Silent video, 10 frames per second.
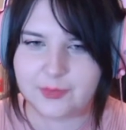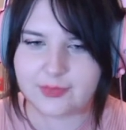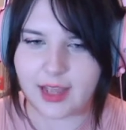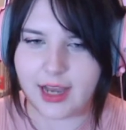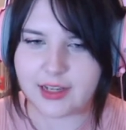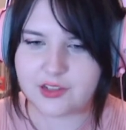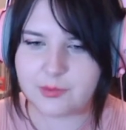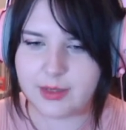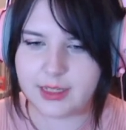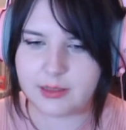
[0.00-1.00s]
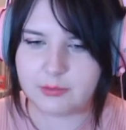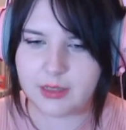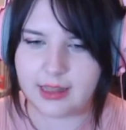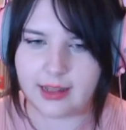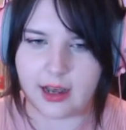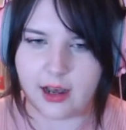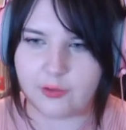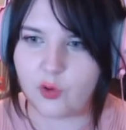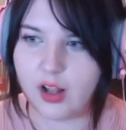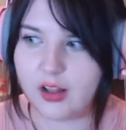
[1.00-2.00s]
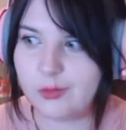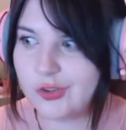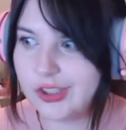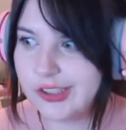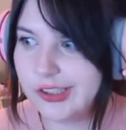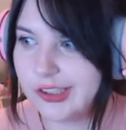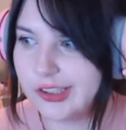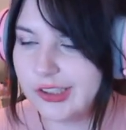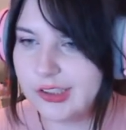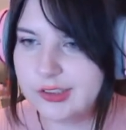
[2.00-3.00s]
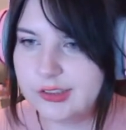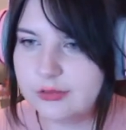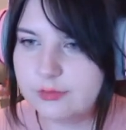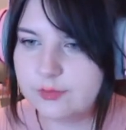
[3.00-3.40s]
Ash making me laugh while I'm drinking.